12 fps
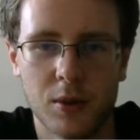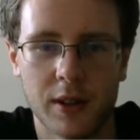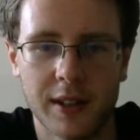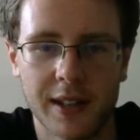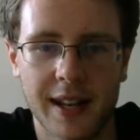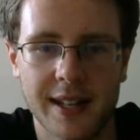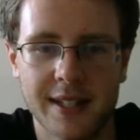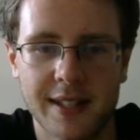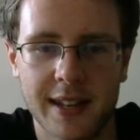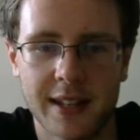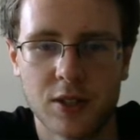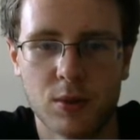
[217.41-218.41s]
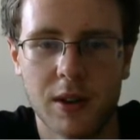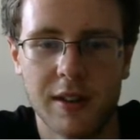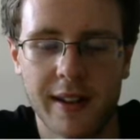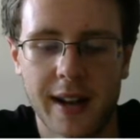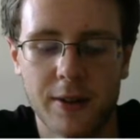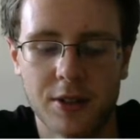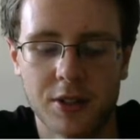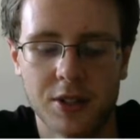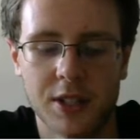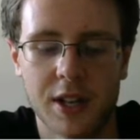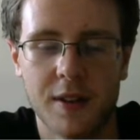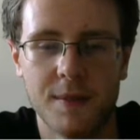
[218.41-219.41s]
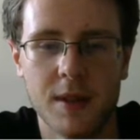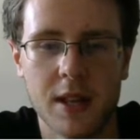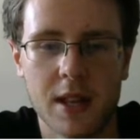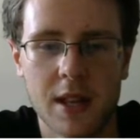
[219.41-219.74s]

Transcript: organize in the next 12 hours or so.